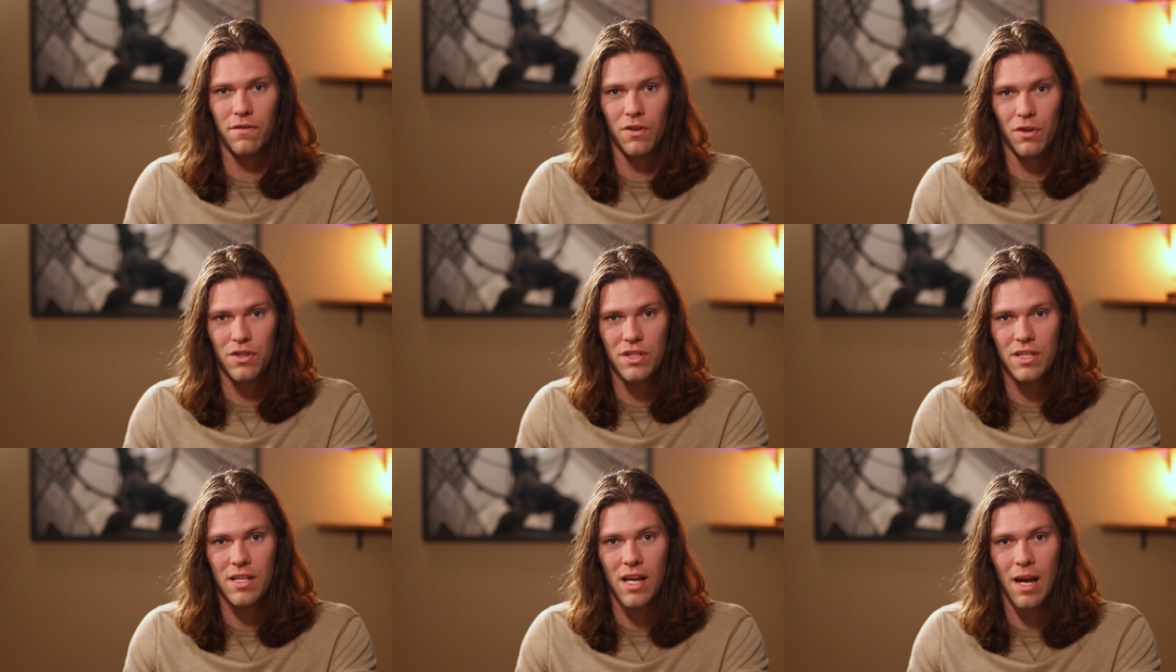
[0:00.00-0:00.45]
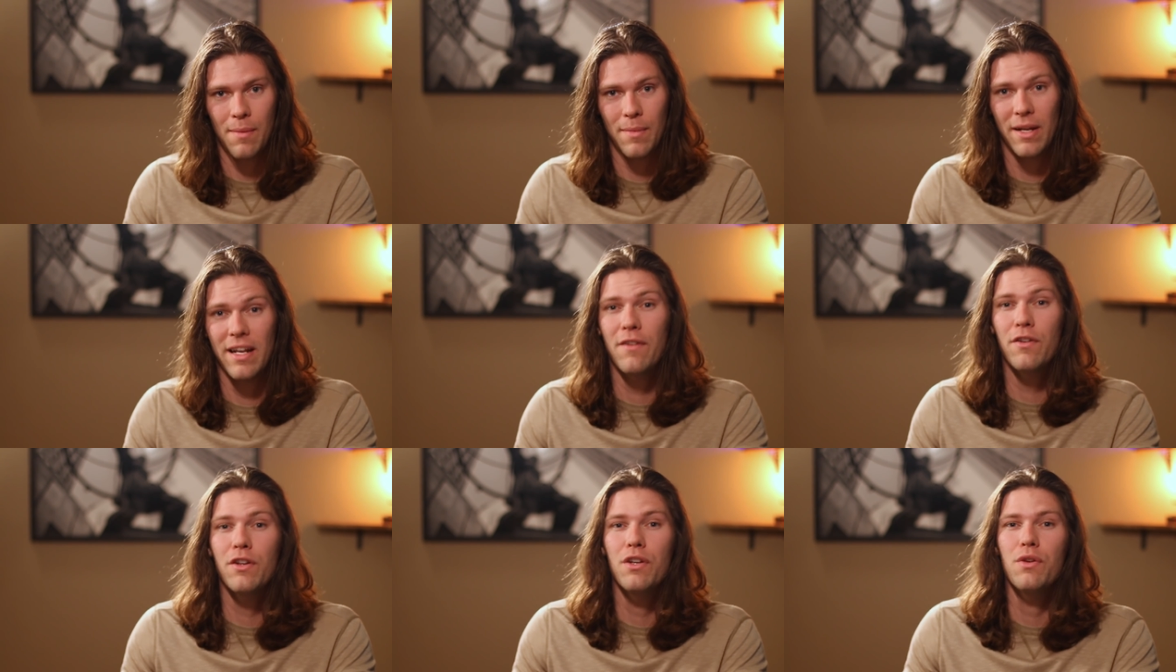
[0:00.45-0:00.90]
first time.
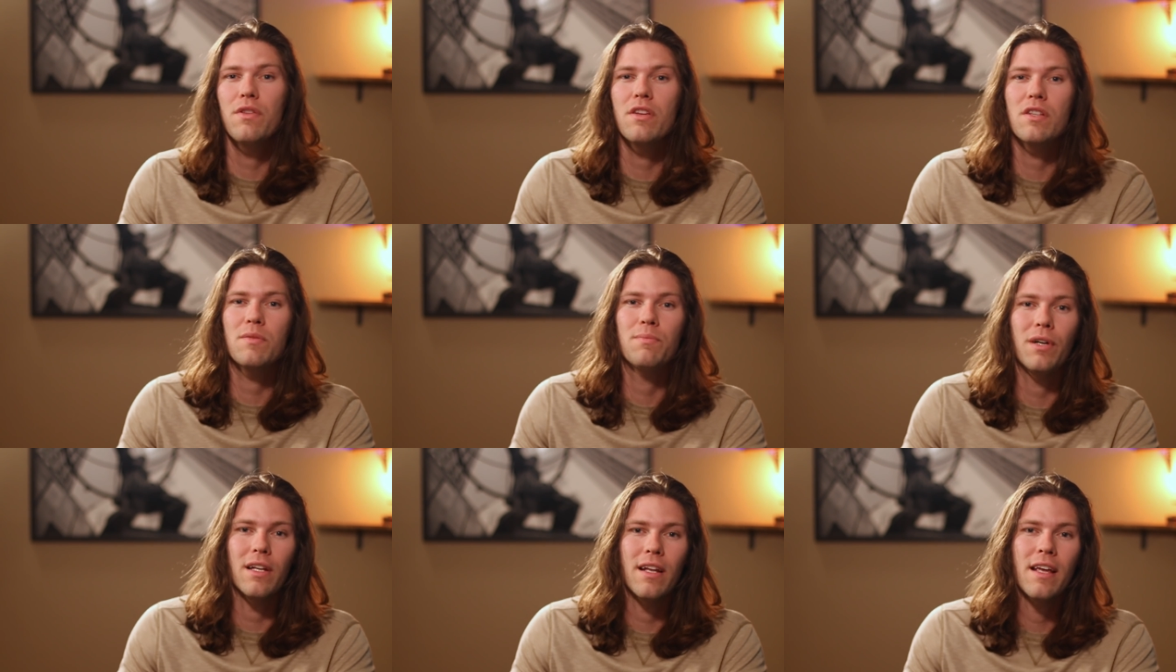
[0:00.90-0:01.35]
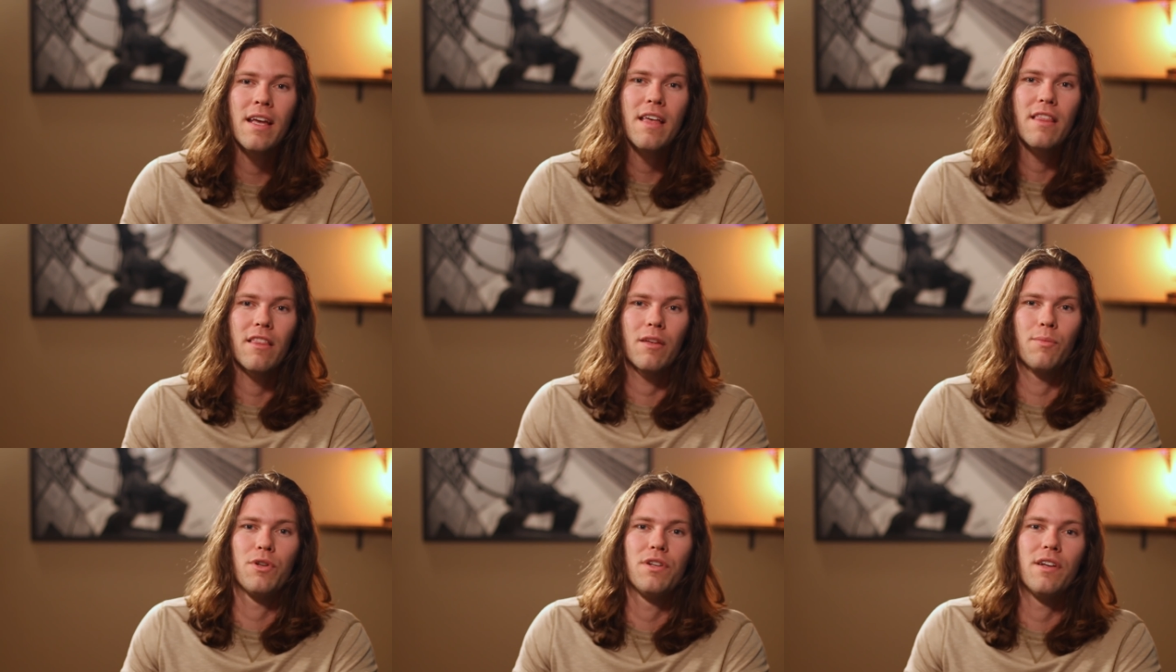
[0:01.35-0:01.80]
I never knew this, but
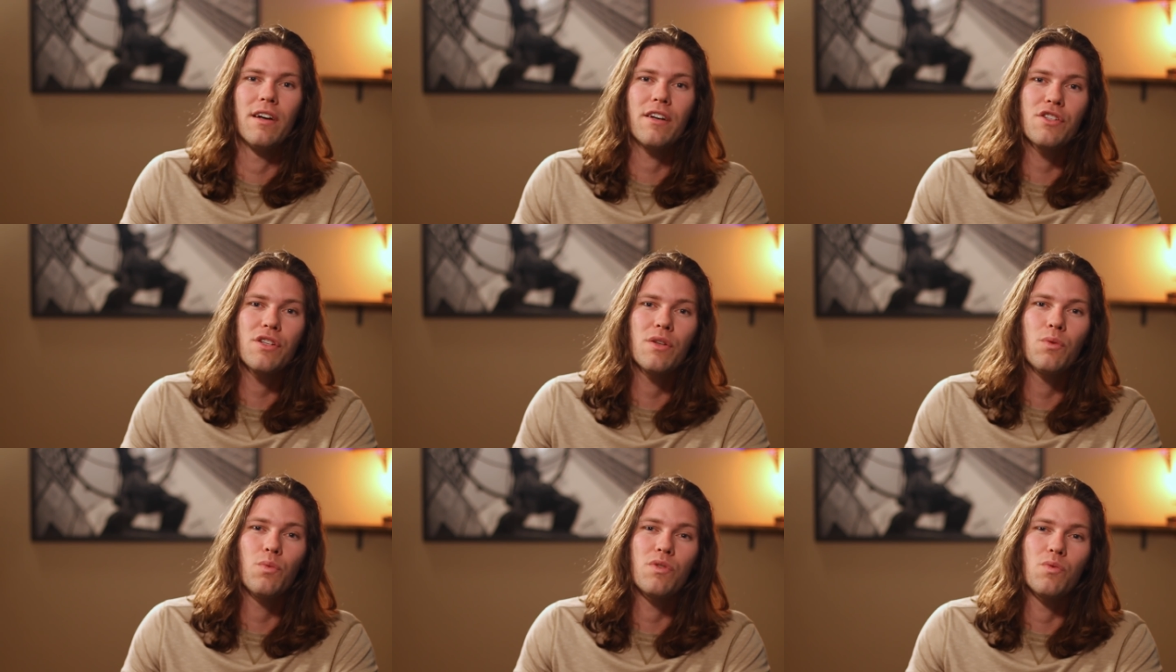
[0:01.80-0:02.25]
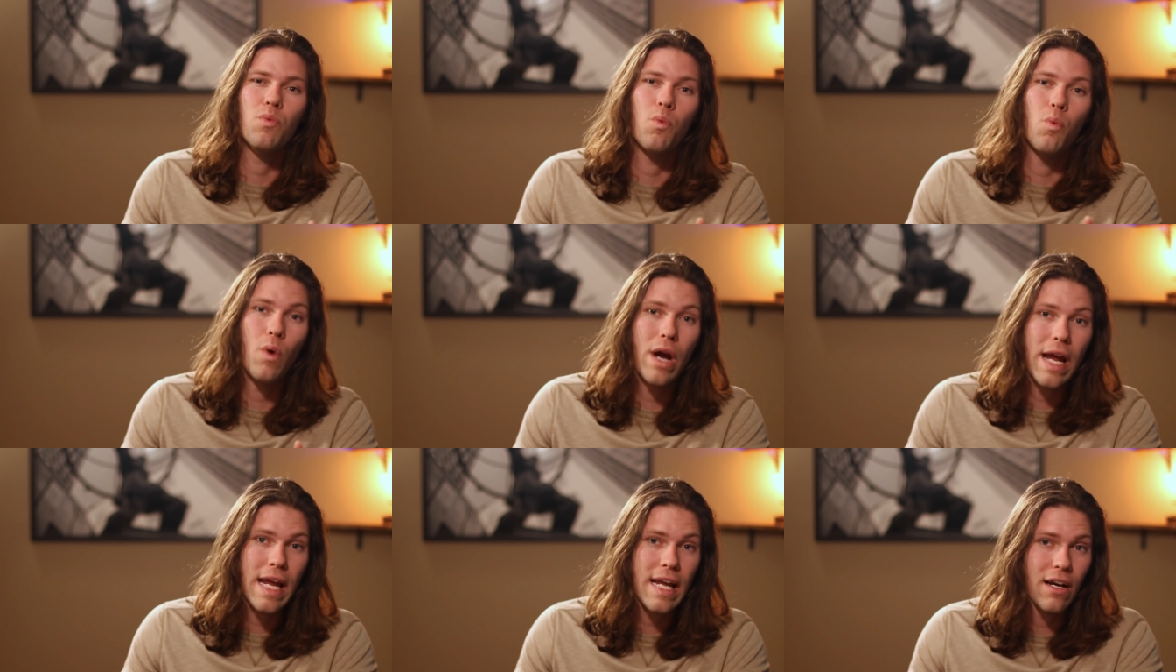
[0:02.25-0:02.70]
the production was
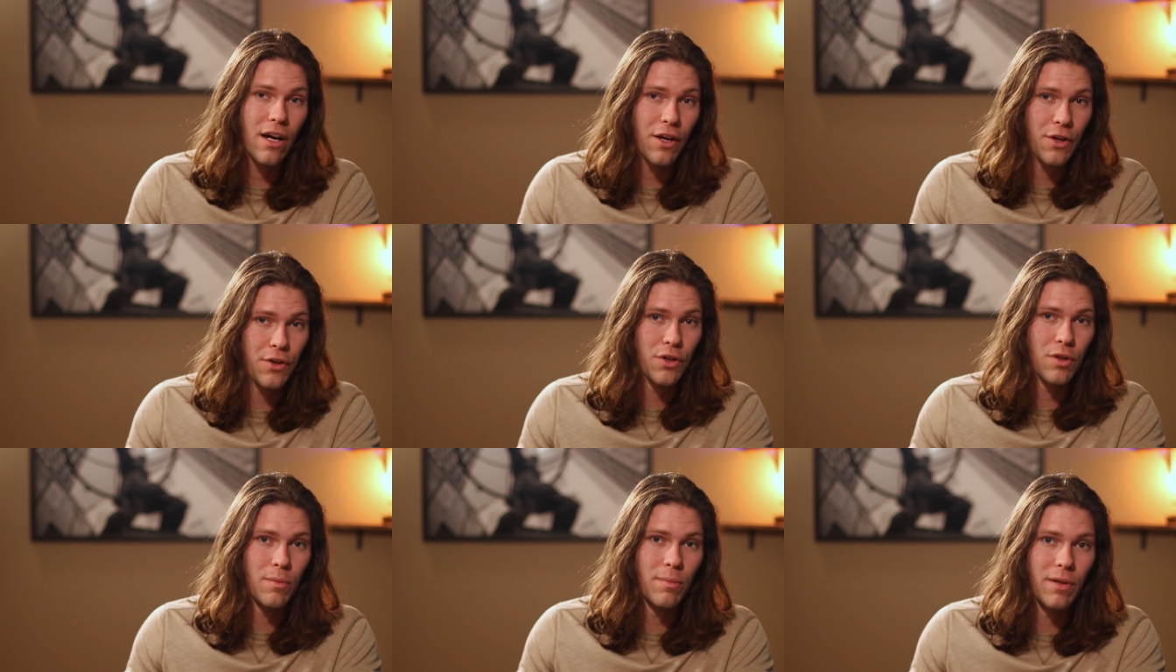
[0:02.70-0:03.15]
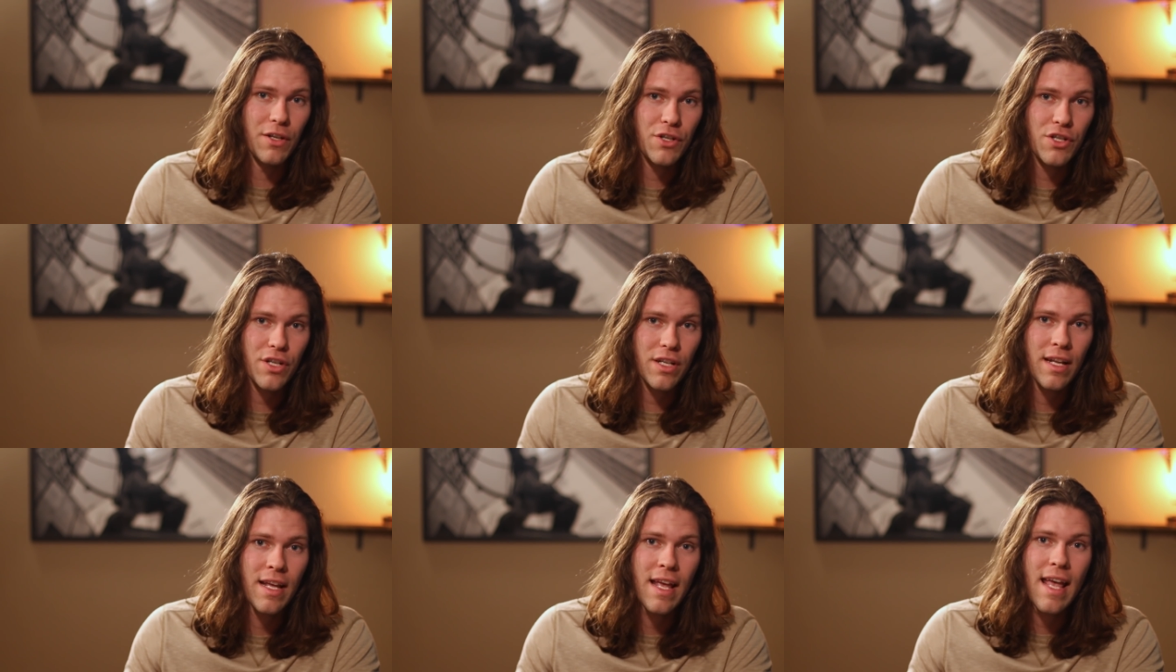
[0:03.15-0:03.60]
way under
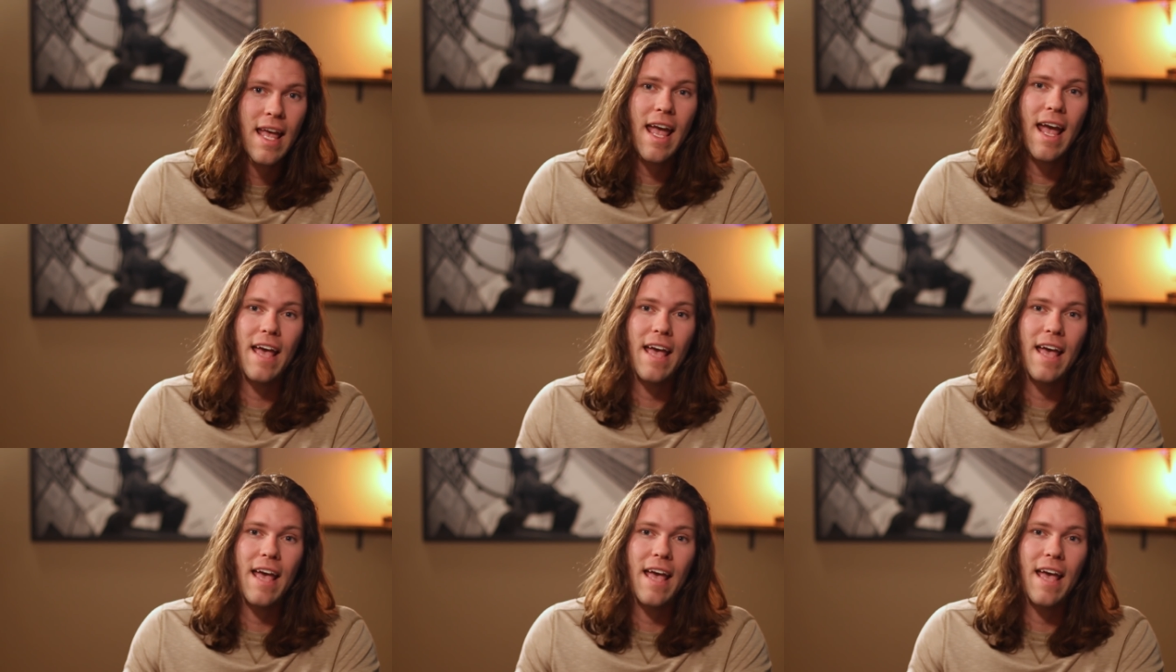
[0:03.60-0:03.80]
budget,